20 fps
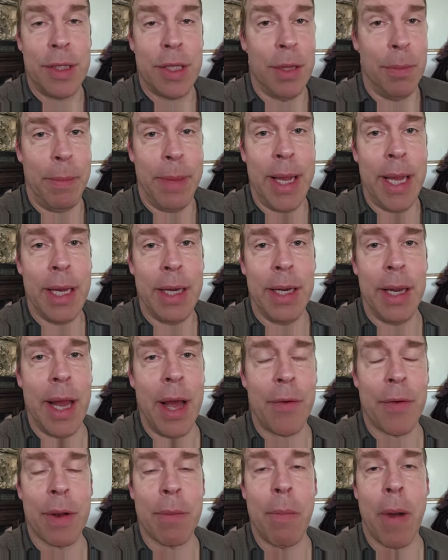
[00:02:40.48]
to me,
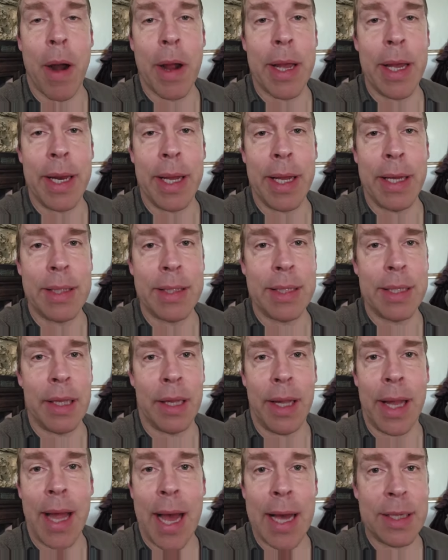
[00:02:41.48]
network marketing is
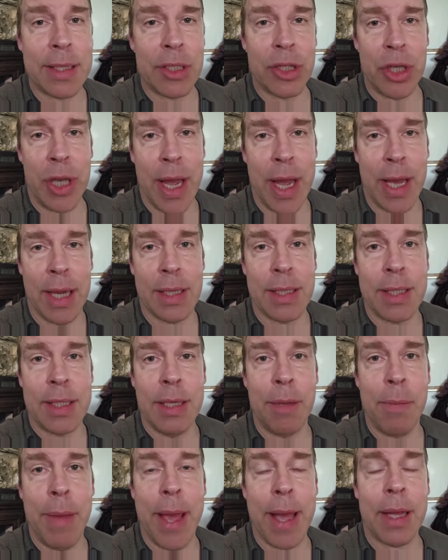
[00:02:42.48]
the last chance
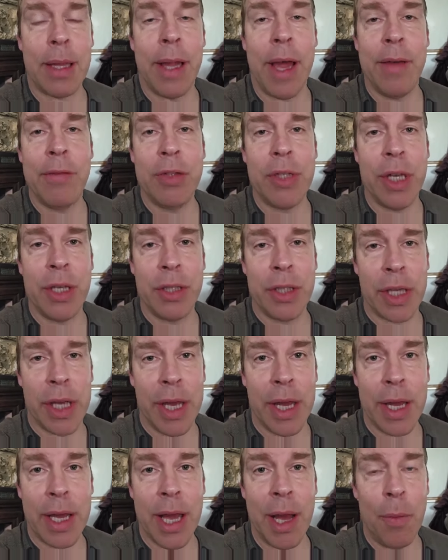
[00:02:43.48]
to make life-changing
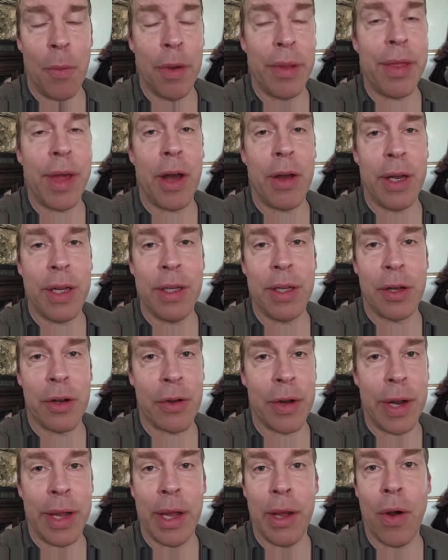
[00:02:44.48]
income without a
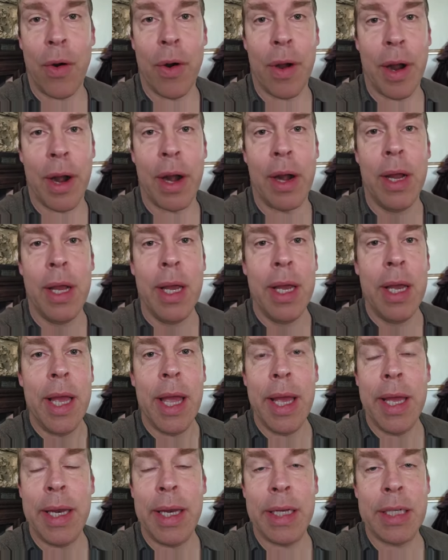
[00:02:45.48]
degree or
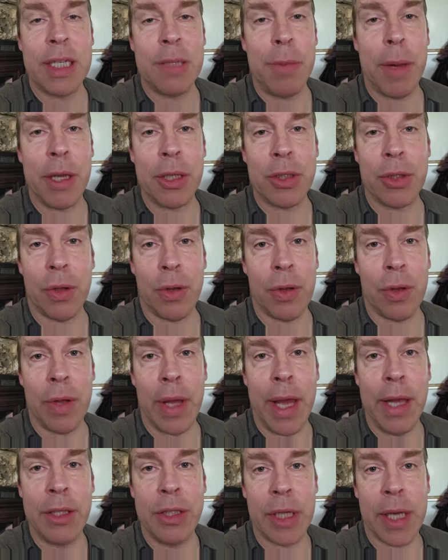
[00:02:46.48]
any special
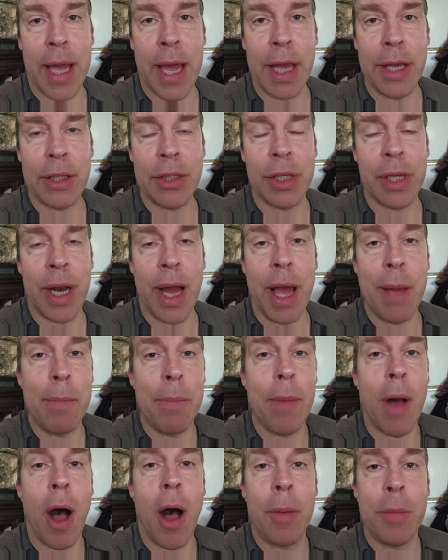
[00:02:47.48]
education.
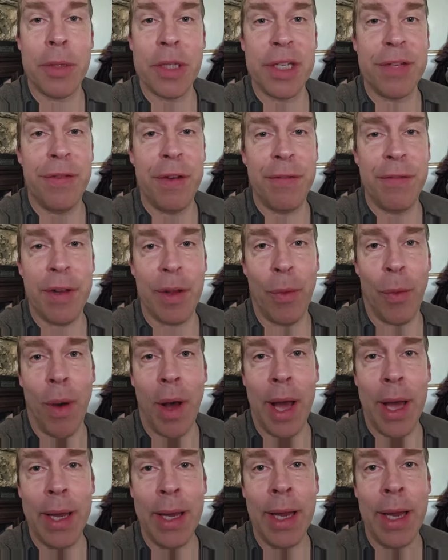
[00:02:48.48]
I'm almost
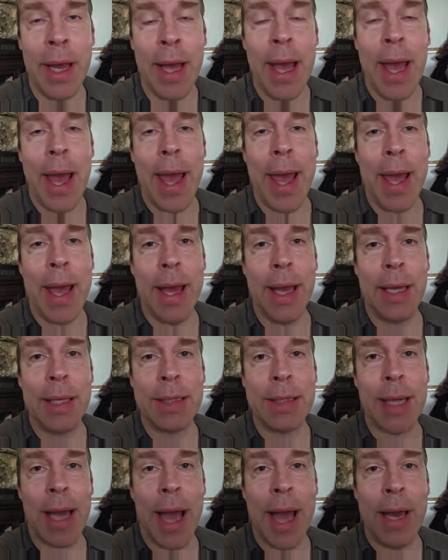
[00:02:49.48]
51
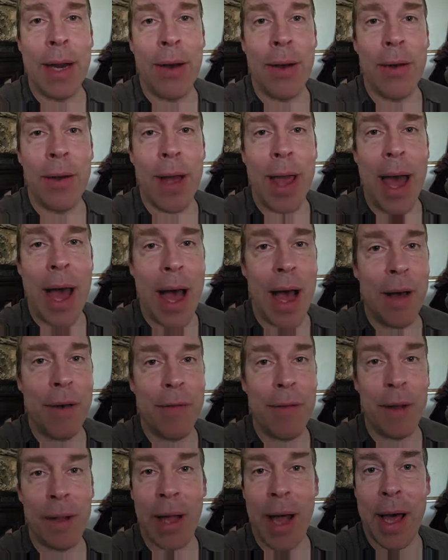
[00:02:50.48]
and I don't
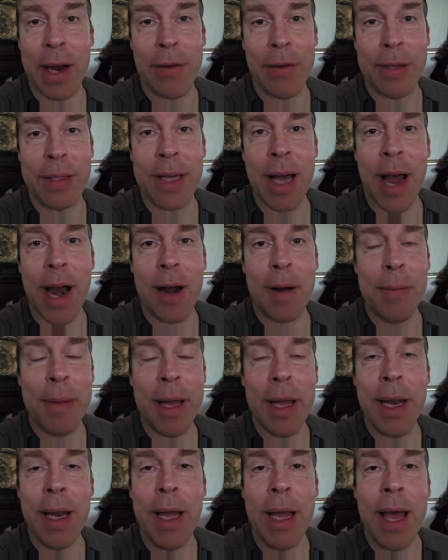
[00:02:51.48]
have a lot of
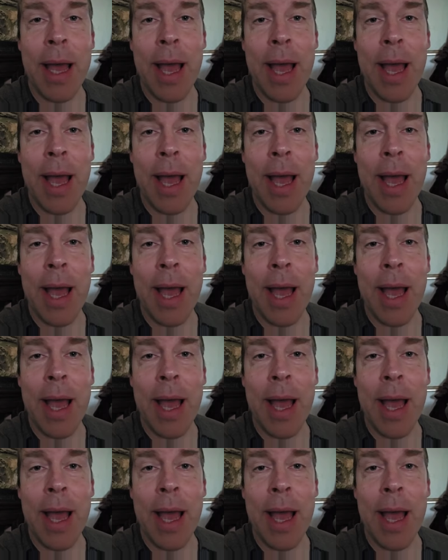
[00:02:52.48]
retirement.